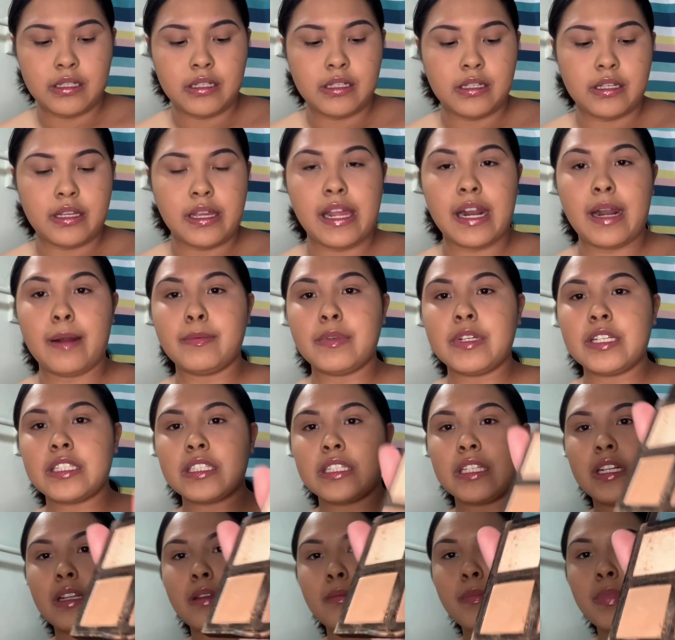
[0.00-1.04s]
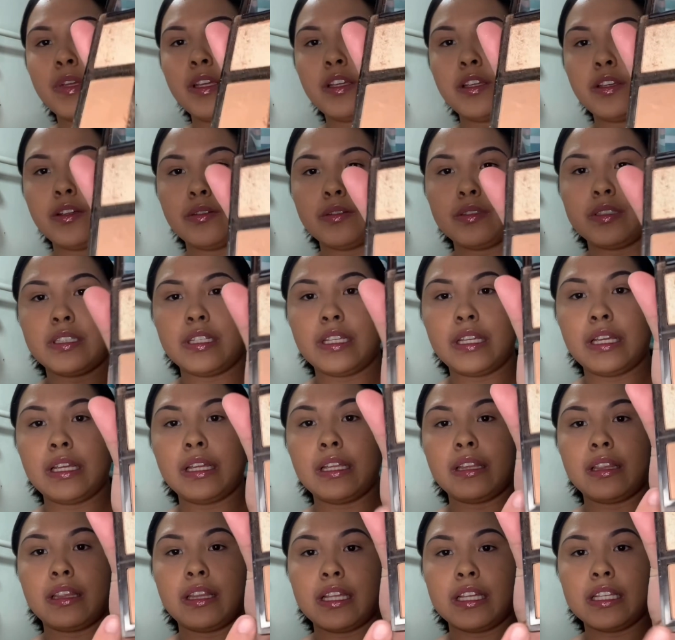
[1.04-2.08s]
And I'm just gonna be using
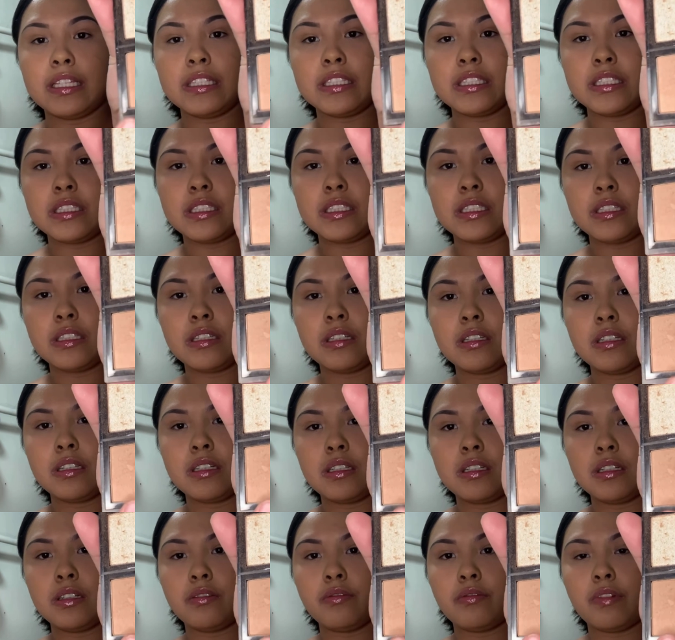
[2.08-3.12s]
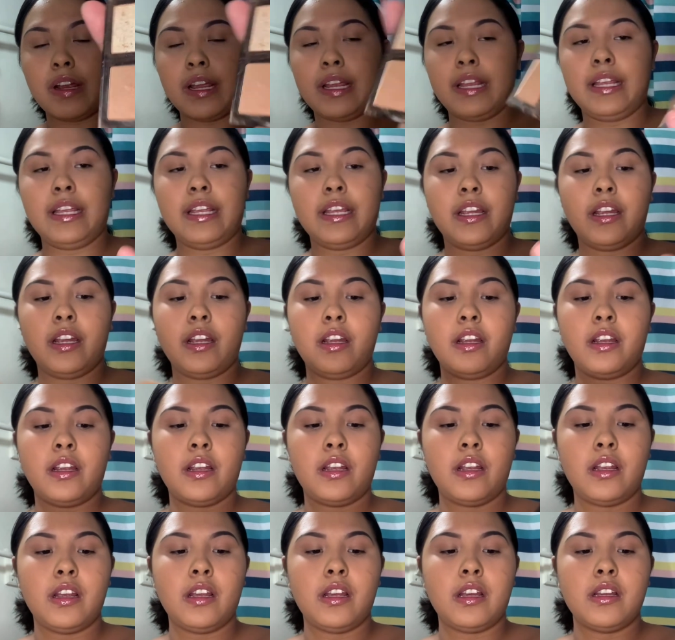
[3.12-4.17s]
this right here
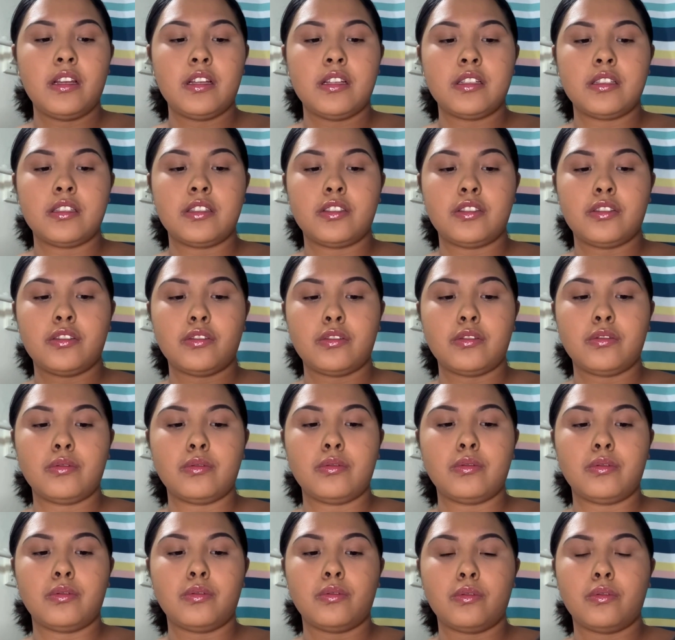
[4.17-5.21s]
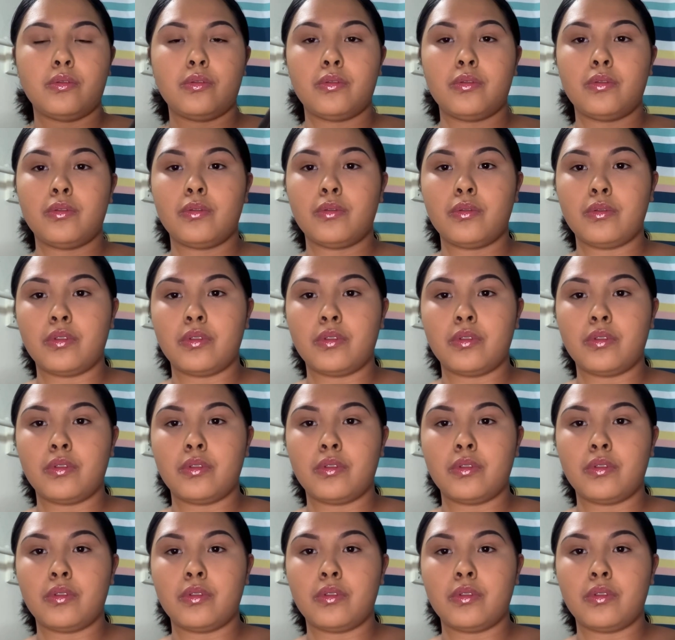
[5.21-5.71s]
to